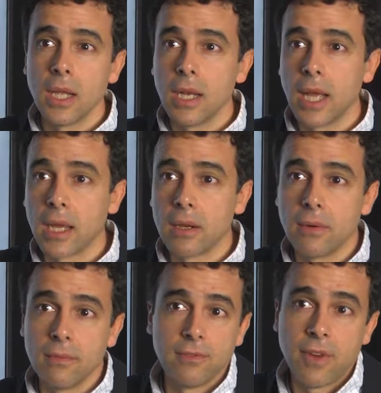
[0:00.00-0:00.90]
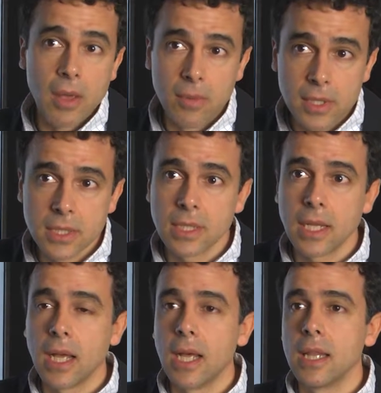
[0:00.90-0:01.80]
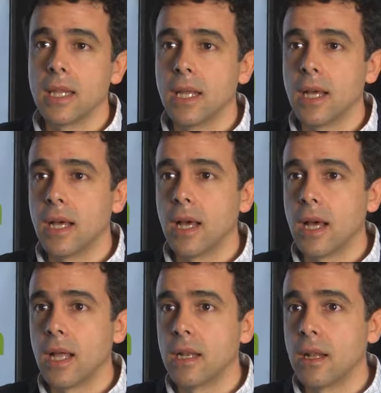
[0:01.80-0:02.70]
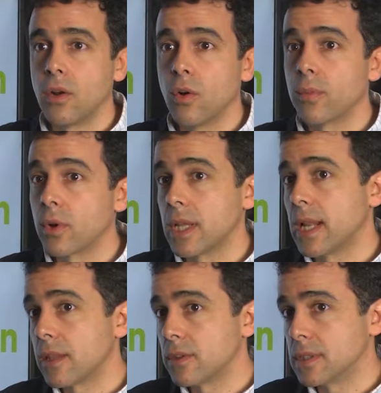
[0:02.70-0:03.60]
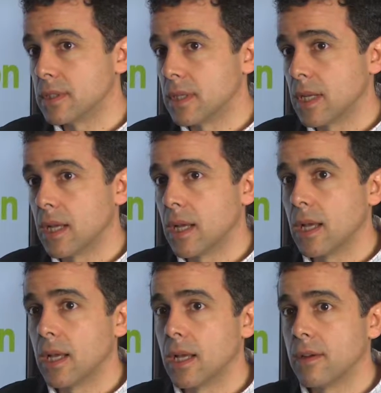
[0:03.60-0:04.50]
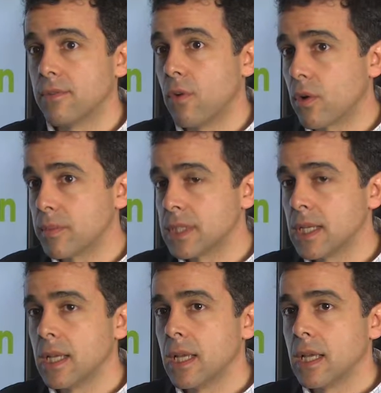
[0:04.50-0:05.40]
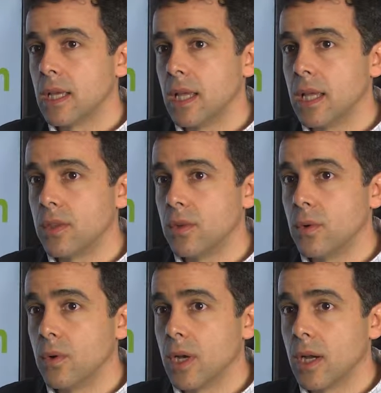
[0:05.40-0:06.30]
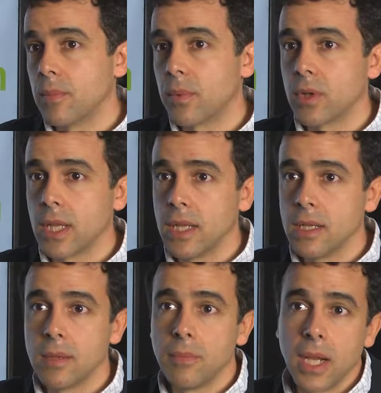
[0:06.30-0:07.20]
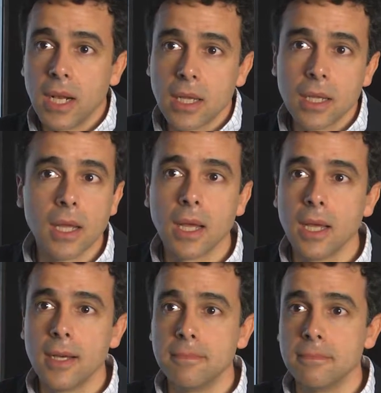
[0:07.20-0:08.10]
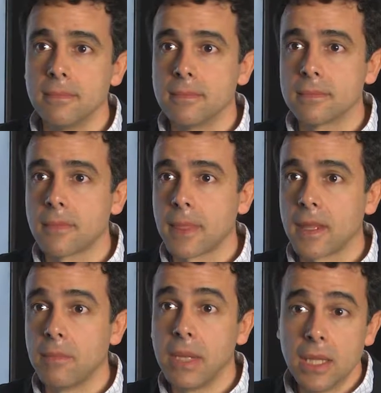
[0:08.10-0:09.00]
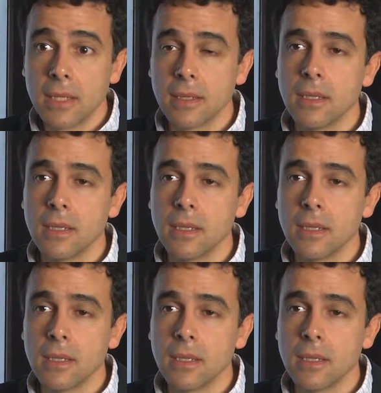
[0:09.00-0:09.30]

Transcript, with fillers: like fibers and, uh, and non-protein nitrogen uh, forms, into uh, protein, milk, um, meat.